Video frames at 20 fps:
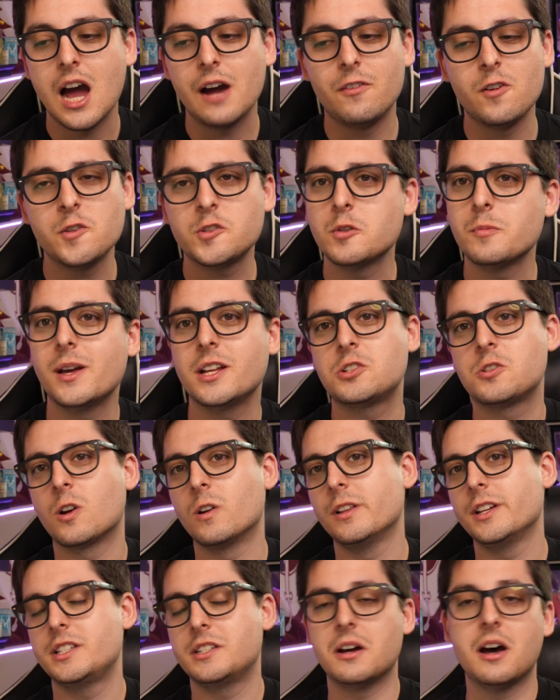I've also met
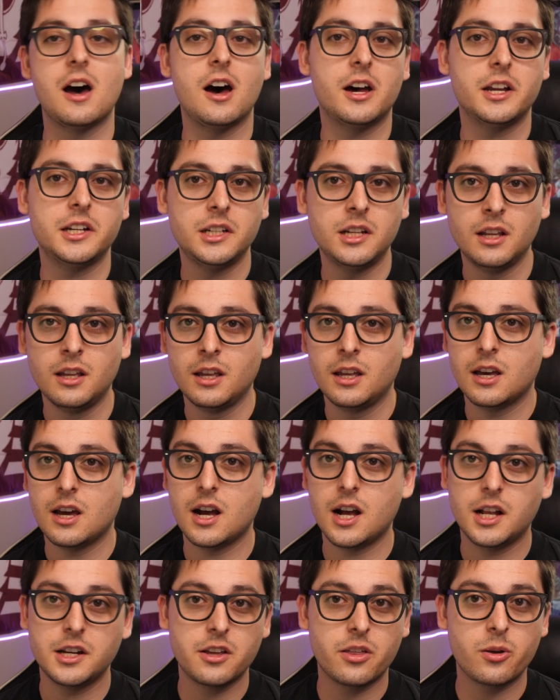Charlie Tahan,
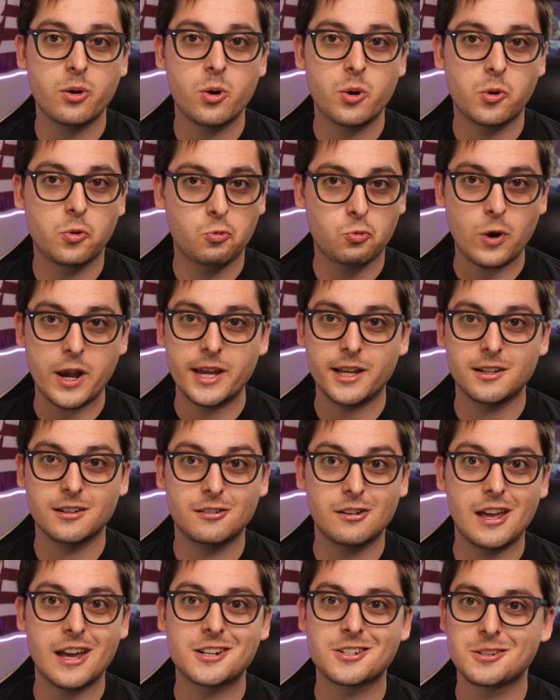another
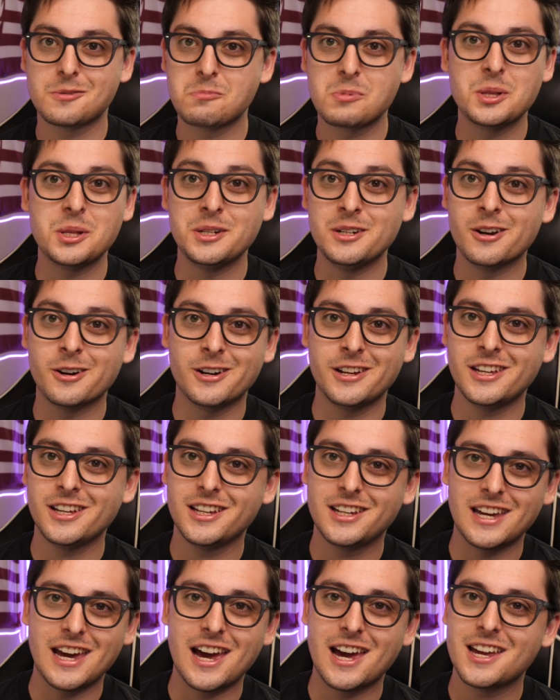great, actually really
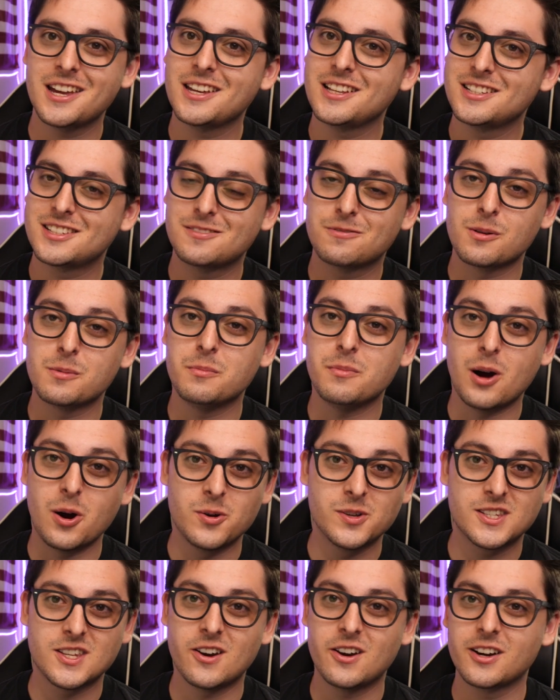nerdy guy. He's from
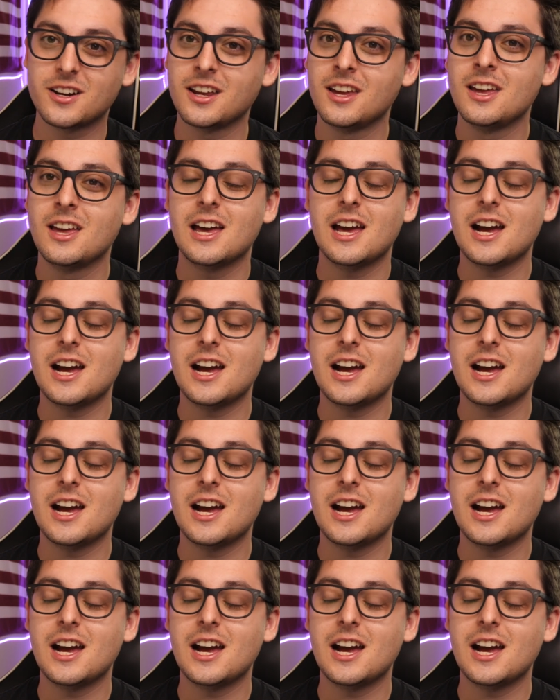Ozark.